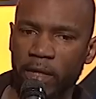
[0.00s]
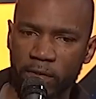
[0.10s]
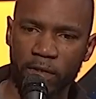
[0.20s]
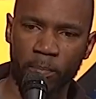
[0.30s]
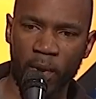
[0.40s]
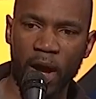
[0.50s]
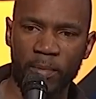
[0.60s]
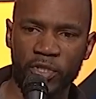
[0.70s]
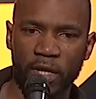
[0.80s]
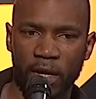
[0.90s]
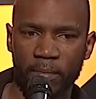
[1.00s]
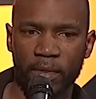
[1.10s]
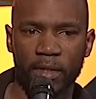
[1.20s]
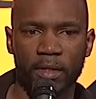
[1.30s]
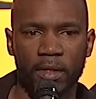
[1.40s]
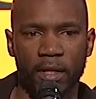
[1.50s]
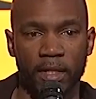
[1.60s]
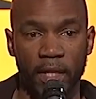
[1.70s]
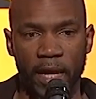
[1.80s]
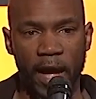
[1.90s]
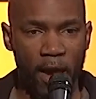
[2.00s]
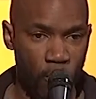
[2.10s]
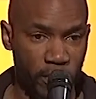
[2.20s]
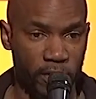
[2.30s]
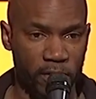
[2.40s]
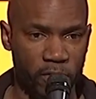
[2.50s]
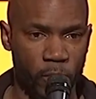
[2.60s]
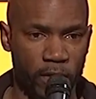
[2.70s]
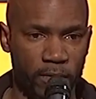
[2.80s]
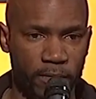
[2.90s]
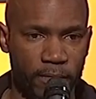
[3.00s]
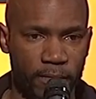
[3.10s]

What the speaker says: they go to the barber shop and they're like, I want this one.